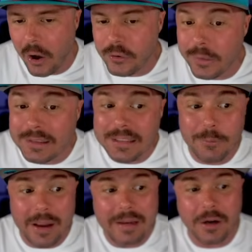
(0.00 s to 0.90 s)
You can see
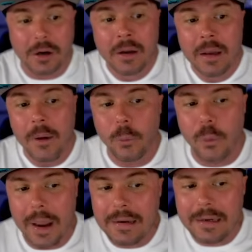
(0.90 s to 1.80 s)
right here,
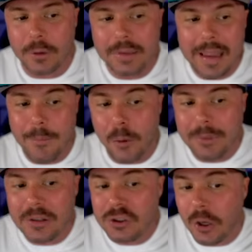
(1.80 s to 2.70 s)
the MLB
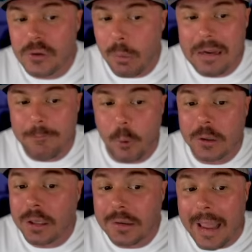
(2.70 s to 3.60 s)
The Show 24
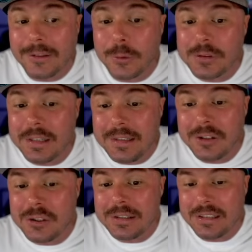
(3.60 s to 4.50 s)
Collector's
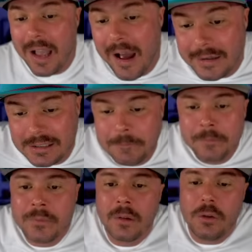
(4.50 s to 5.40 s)
Edition socks.
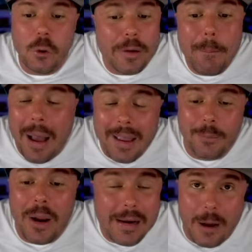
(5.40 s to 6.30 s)
You can buy them
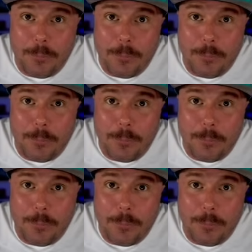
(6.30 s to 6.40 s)
right now for